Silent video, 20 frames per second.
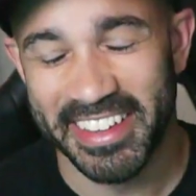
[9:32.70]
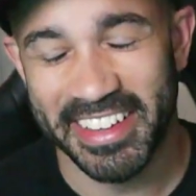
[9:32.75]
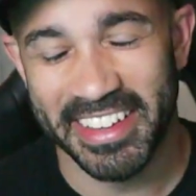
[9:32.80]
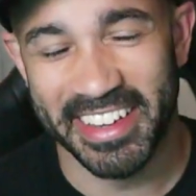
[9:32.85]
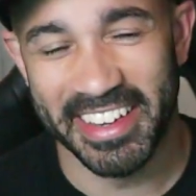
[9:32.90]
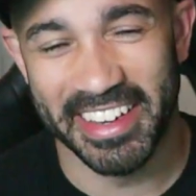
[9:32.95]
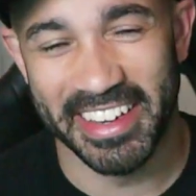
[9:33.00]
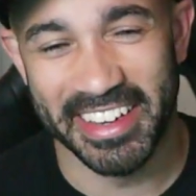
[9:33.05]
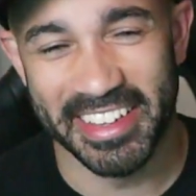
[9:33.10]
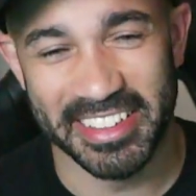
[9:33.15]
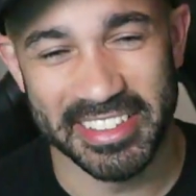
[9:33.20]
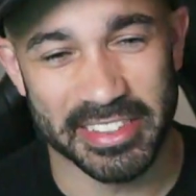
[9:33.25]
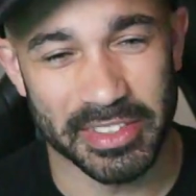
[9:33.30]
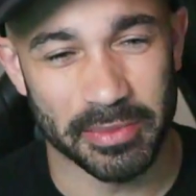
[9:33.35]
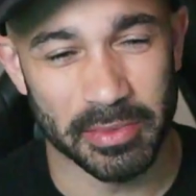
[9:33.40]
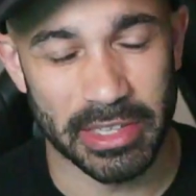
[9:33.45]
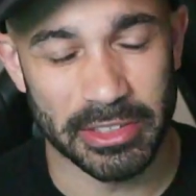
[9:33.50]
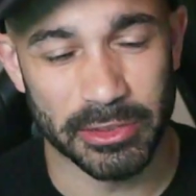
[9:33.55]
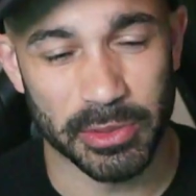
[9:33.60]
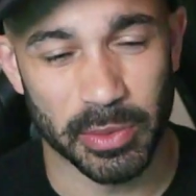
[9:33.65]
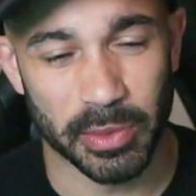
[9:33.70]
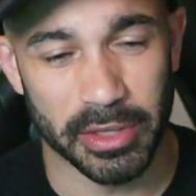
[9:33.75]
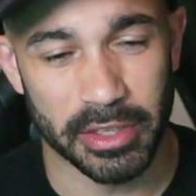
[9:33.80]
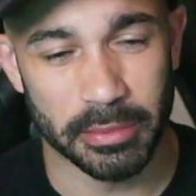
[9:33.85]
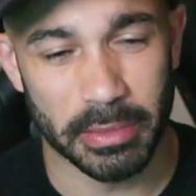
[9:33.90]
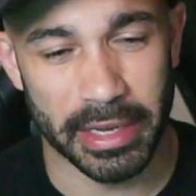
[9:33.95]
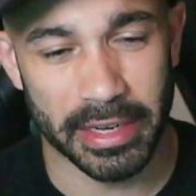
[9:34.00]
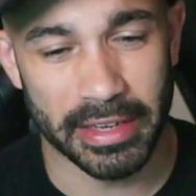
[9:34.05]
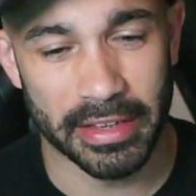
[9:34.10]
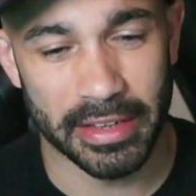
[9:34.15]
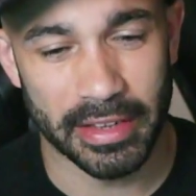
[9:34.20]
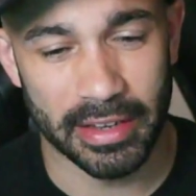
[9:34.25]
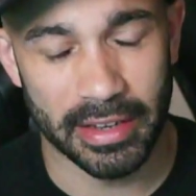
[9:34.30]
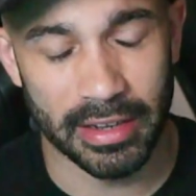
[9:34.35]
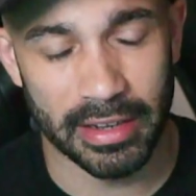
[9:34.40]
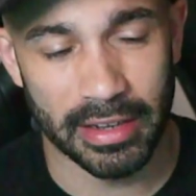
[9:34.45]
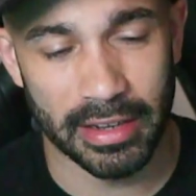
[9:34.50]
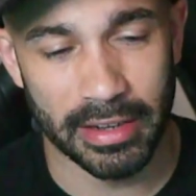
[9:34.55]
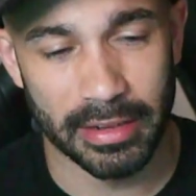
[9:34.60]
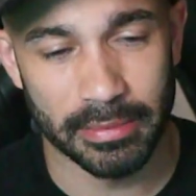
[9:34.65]
so I'm not too worried about it.
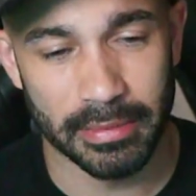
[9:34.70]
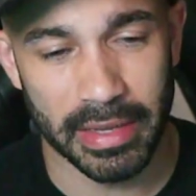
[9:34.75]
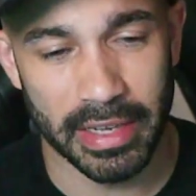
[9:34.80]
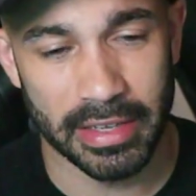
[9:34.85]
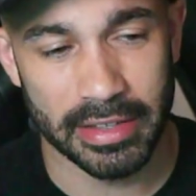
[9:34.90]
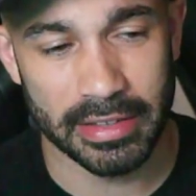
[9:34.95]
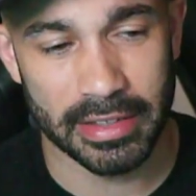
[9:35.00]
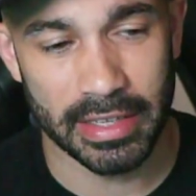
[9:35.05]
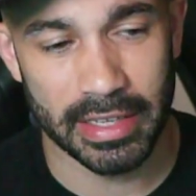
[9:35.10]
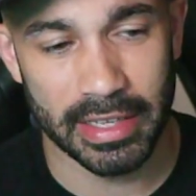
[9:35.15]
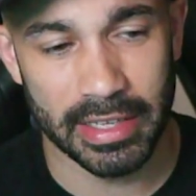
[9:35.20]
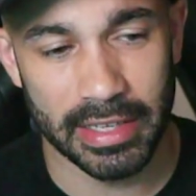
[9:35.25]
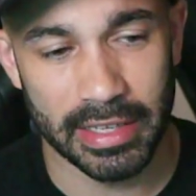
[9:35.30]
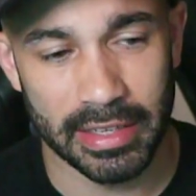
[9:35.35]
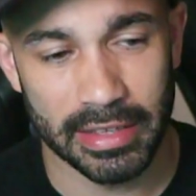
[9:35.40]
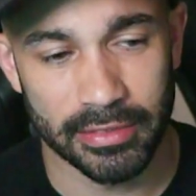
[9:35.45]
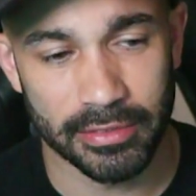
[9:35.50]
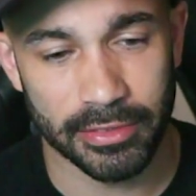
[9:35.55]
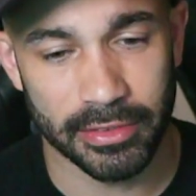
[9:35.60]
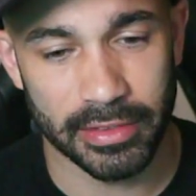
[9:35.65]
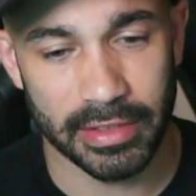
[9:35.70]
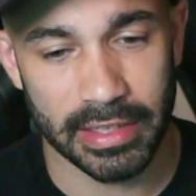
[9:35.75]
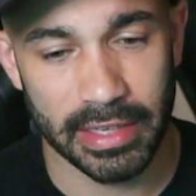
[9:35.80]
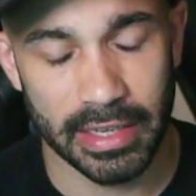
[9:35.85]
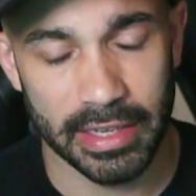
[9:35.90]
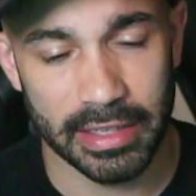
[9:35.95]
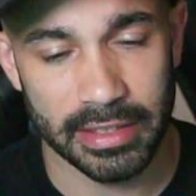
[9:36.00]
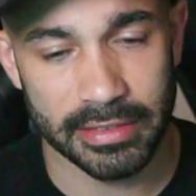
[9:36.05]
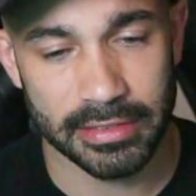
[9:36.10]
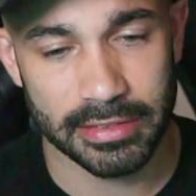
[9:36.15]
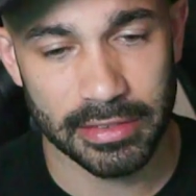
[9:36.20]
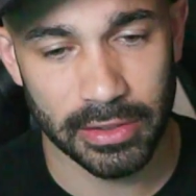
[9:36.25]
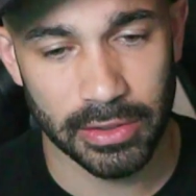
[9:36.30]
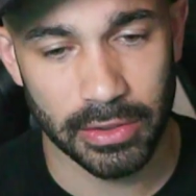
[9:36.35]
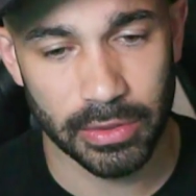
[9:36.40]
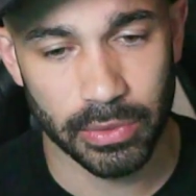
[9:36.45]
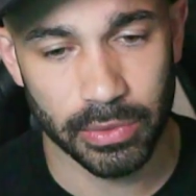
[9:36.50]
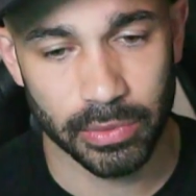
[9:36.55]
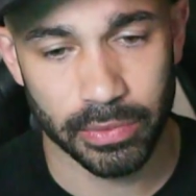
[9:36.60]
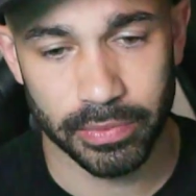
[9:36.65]
And then for the
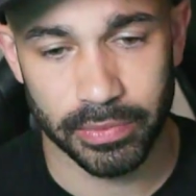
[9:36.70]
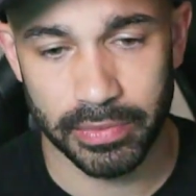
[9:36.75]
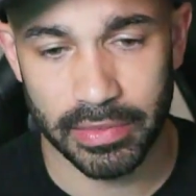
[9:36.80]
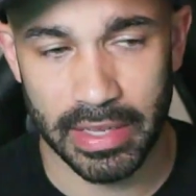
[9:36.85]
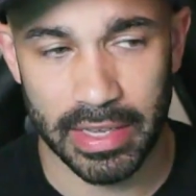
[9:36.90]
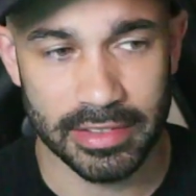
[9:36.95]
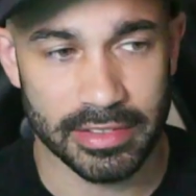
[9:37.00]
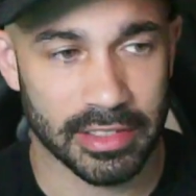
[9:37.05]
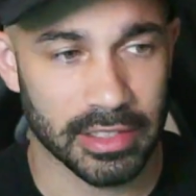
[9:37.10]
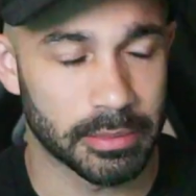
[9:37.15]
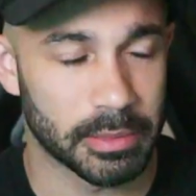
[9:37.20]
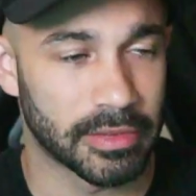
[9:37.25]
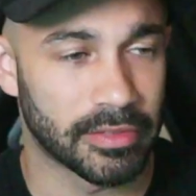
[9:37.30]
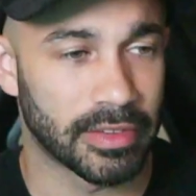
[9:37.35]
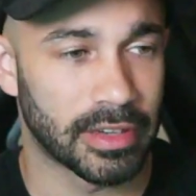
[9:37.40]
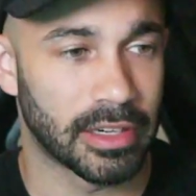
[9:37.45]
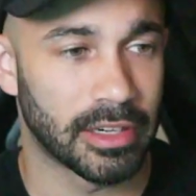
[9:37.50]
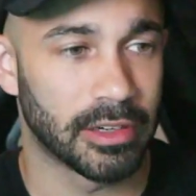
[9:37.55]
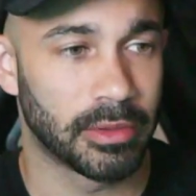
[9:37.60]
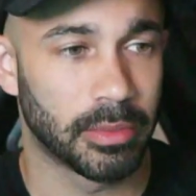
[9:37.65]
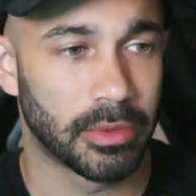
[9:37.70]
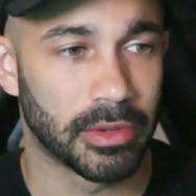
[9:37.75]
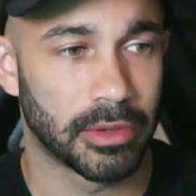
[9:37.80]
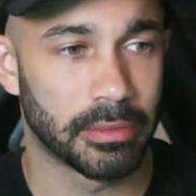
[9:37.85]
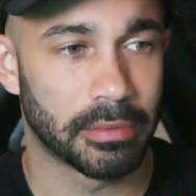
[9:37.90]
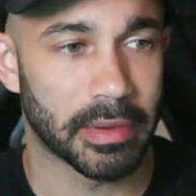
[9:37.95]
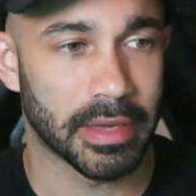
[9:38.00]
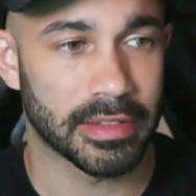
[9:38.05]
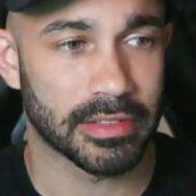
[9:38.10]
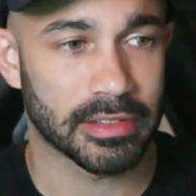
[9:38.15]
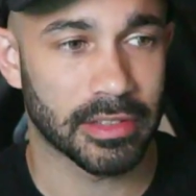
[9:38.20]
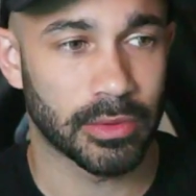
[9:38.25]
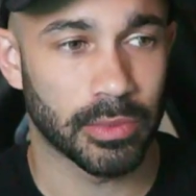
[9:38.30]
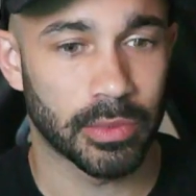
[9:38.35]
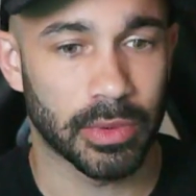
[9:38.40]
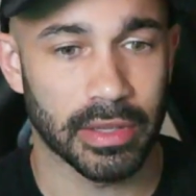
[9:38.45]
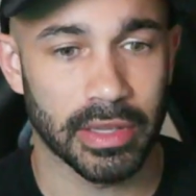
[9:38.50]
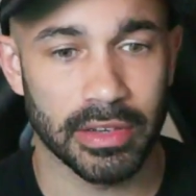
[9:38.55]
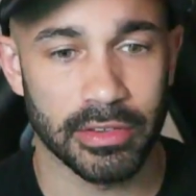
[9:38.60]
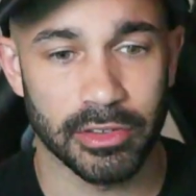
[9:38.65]
ISO, that's going to be variable based on
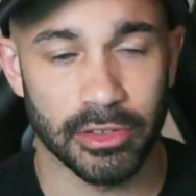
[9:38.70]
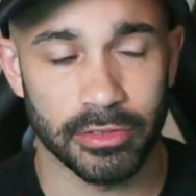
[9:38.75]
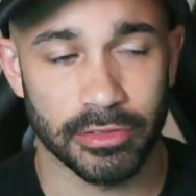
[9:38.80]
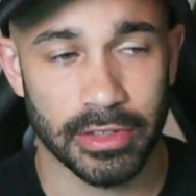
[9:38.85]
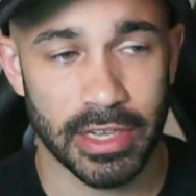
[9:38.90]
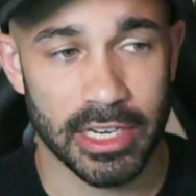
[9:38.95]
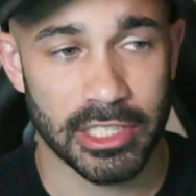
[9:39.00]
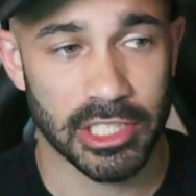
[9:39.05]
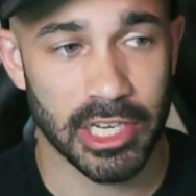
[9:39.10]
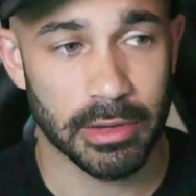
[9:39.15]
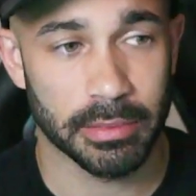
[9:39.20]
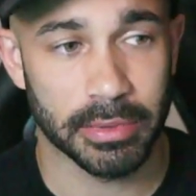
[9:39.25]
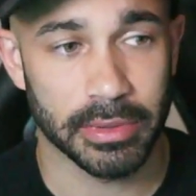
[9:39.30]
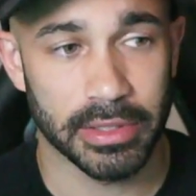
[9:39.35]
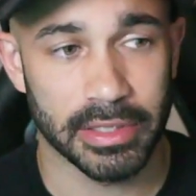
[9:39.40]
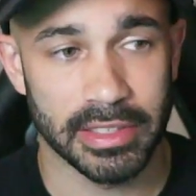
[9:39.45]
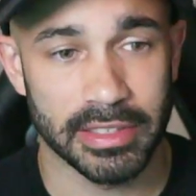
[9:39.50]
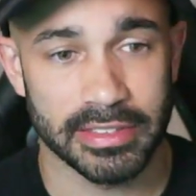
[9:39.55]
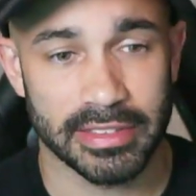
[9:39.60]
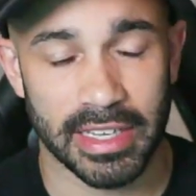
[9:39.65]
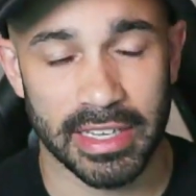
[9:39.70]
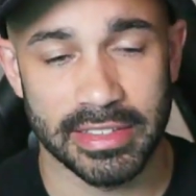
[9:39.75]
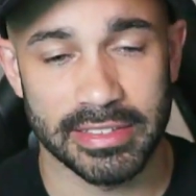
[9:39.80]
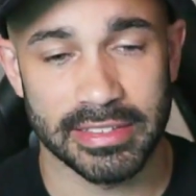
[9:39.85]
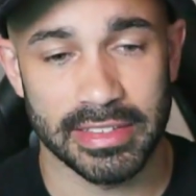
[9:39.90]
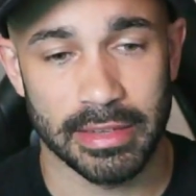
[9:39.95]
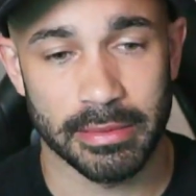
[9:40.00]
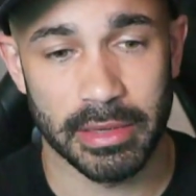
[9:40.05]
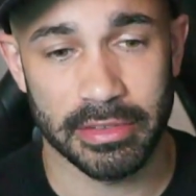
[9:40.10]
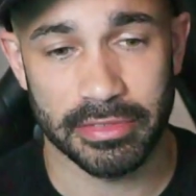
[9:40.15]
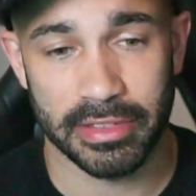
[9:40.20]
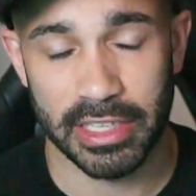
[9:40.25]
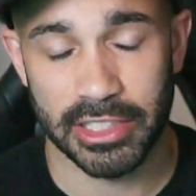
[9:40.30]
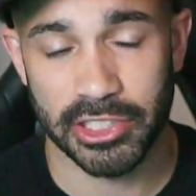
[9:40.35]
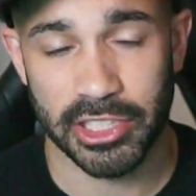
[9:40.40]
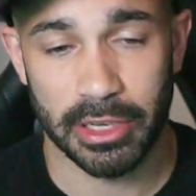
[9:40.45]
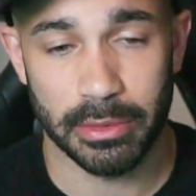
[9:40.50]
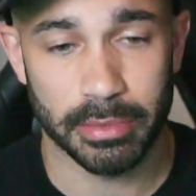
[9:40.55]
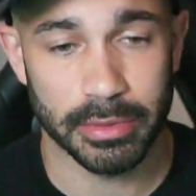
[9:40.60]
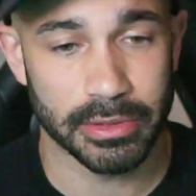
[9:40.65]
what your flash output is. I set my flash
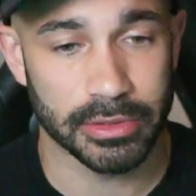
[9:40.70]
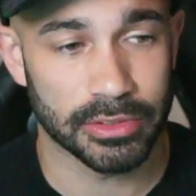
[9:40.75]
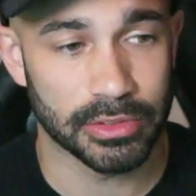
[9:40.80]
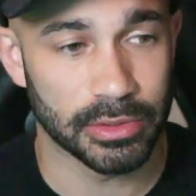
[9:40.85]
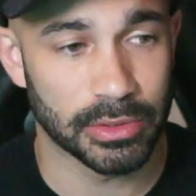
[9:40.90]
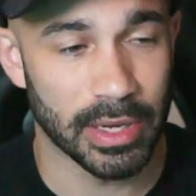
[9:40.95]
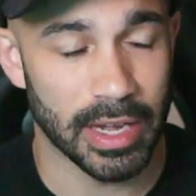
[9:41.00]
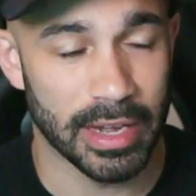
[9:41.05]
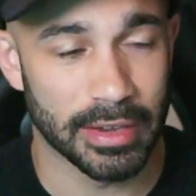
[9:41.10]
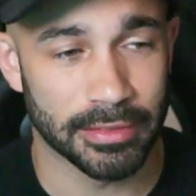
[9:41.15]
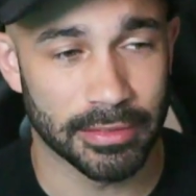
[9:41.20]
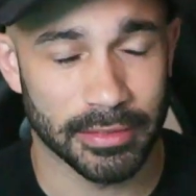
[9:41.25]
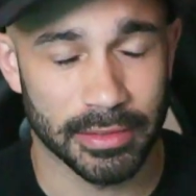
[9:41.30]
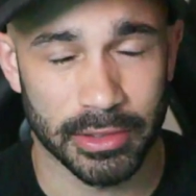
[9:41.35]
output to a